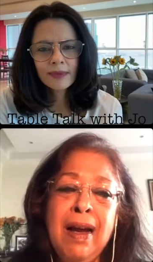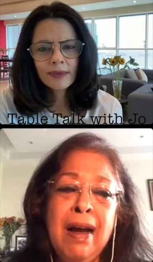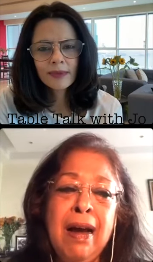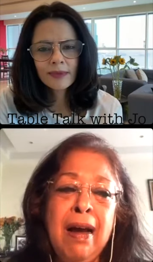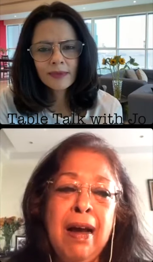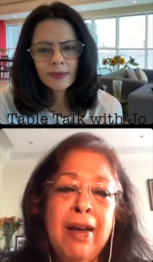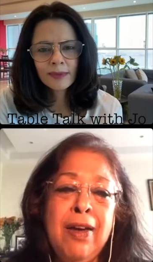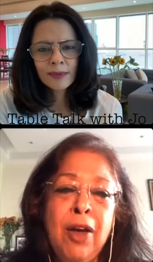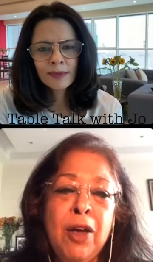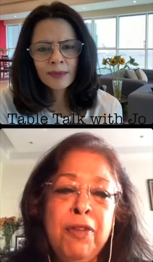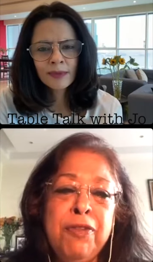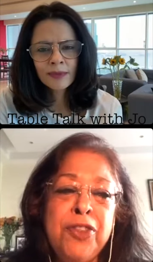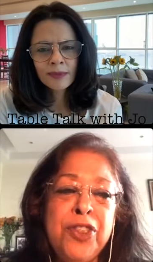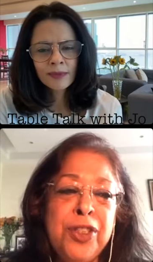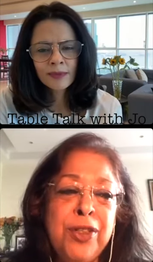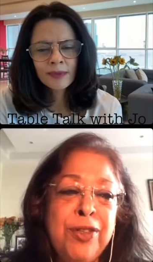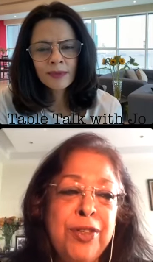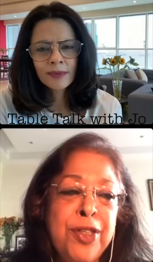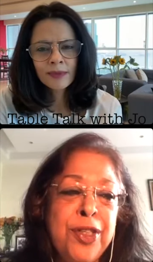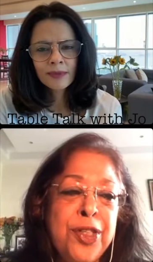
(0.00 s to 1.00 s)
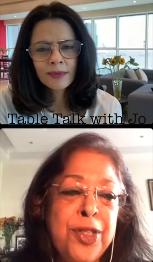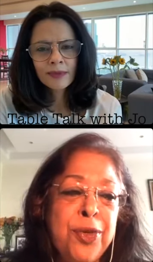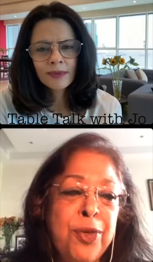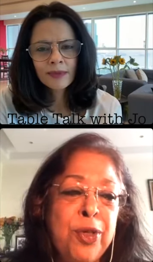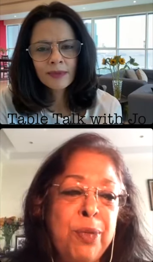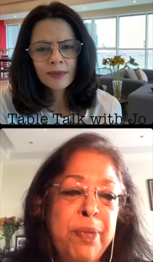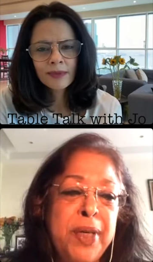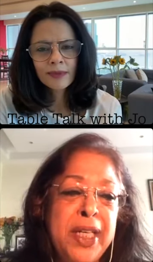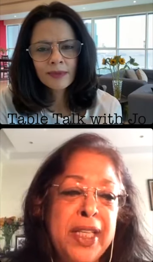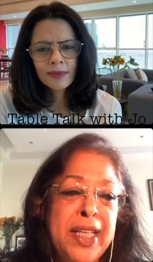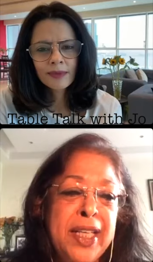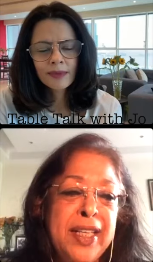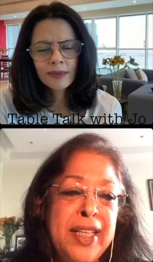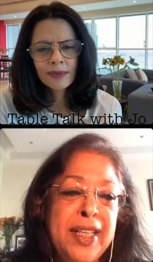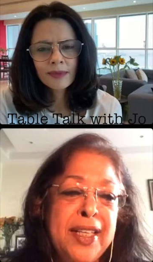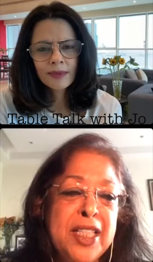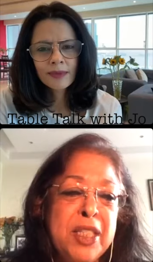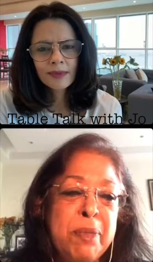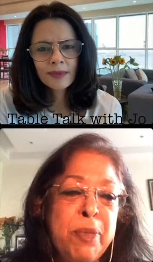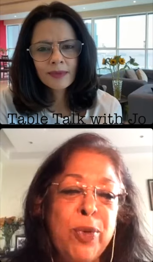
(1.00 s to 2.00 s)
Speaker 1: A lot of children told me that they
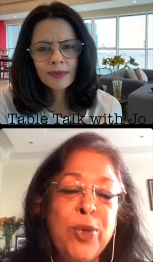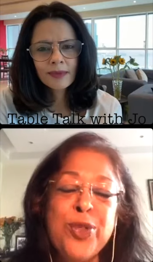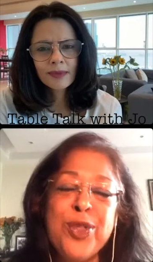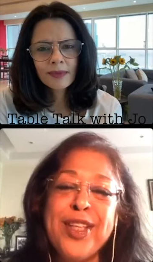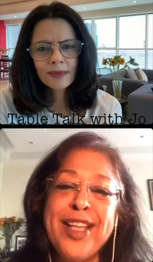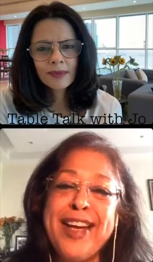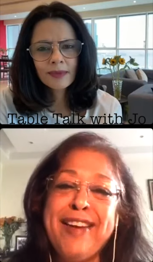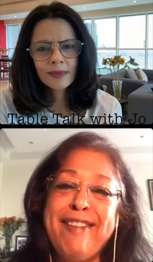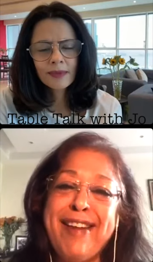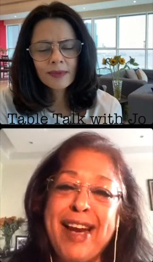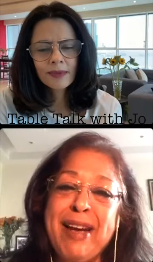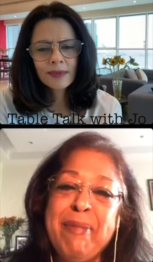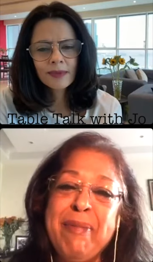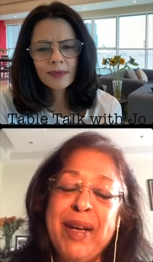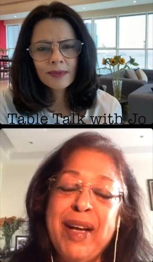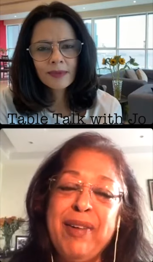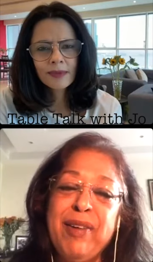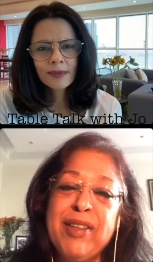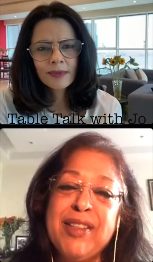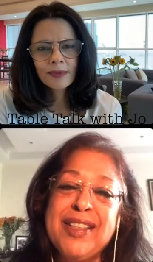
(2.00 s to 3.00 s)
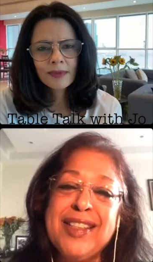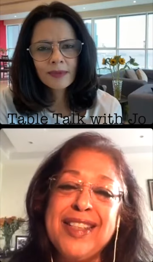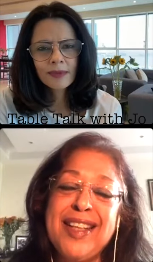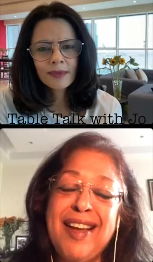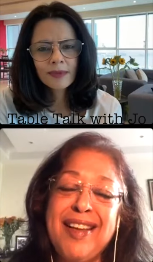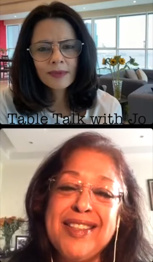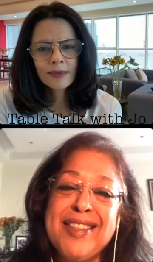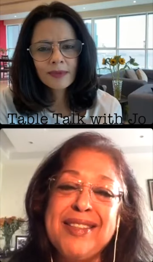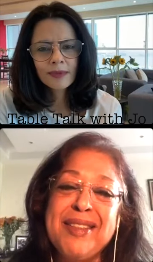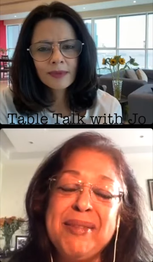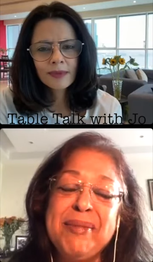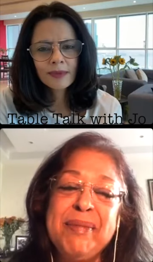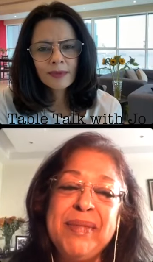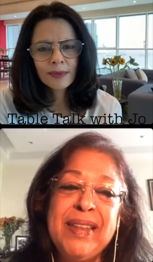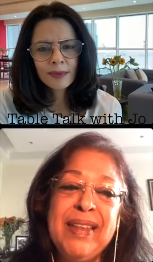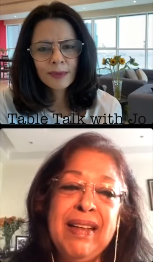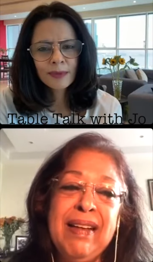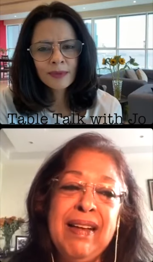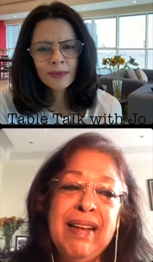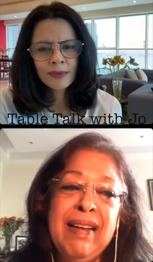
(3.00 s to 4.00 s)
spoke to their grandparents and asked them,
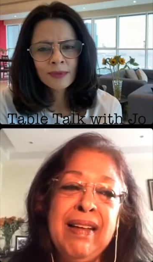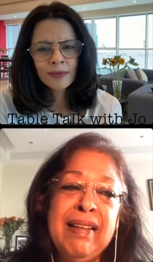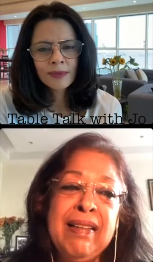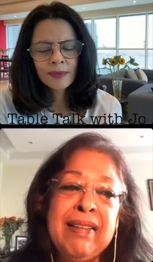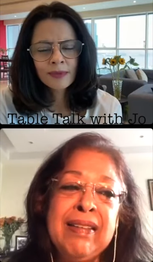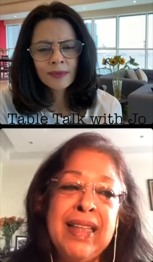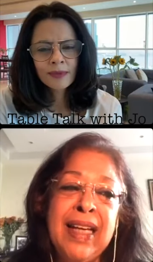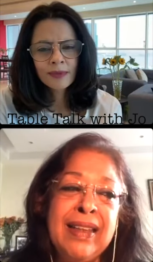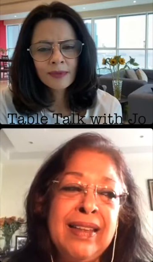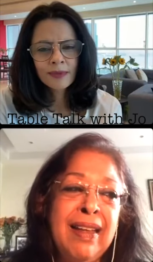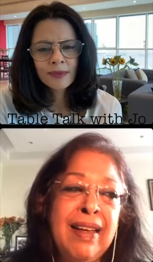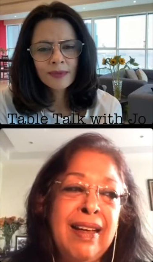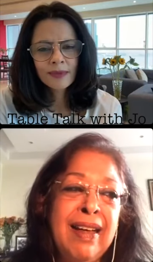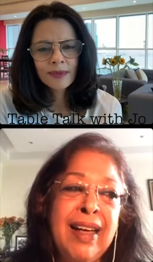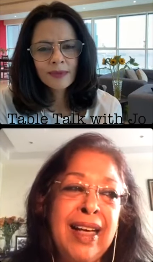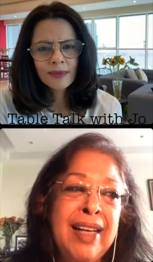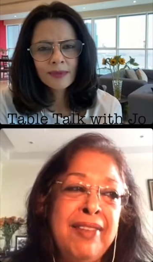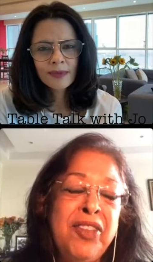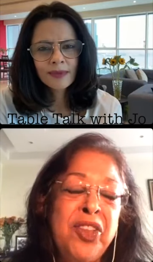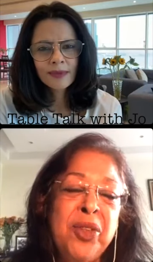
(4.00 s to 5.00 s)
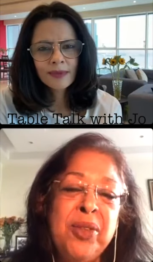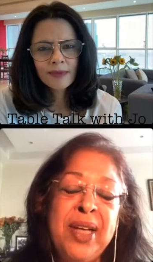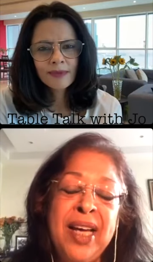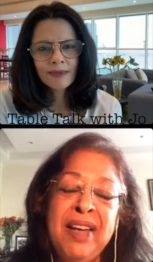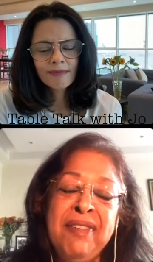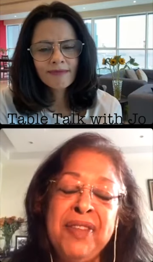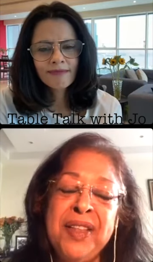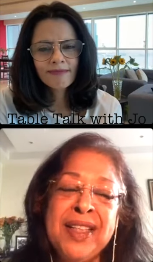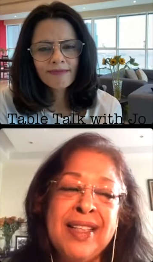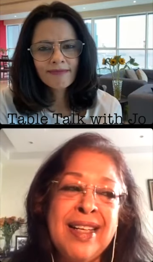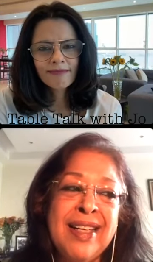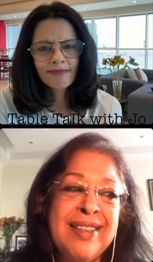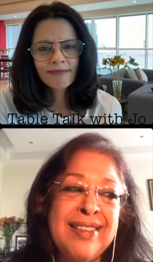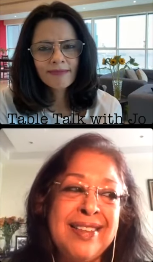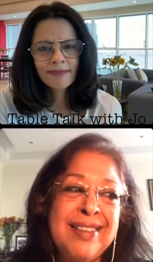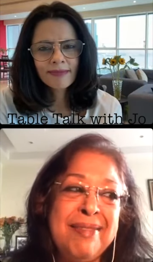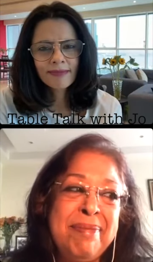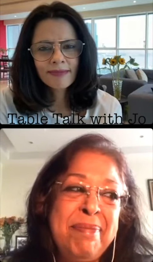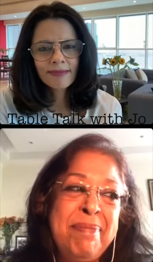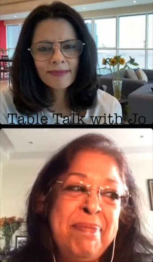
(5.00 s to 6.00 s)
Dada, have you ever
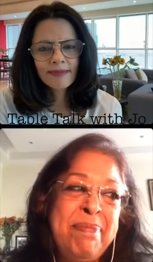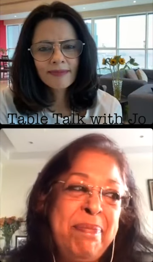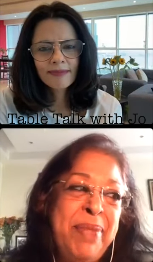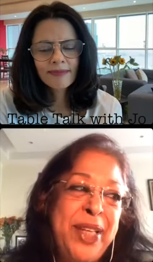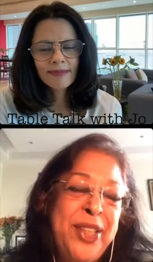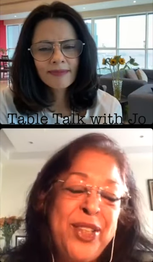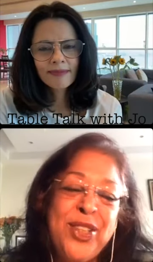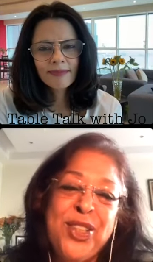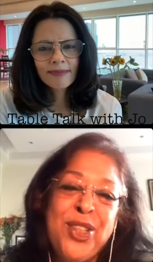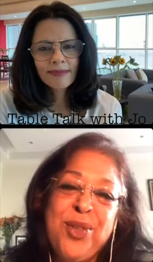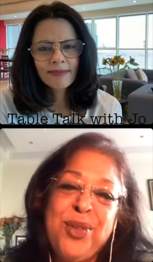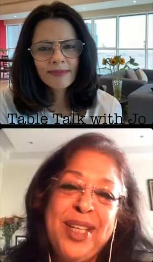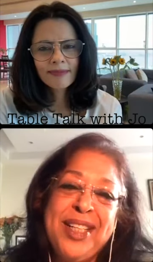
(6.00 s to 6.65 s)
been through a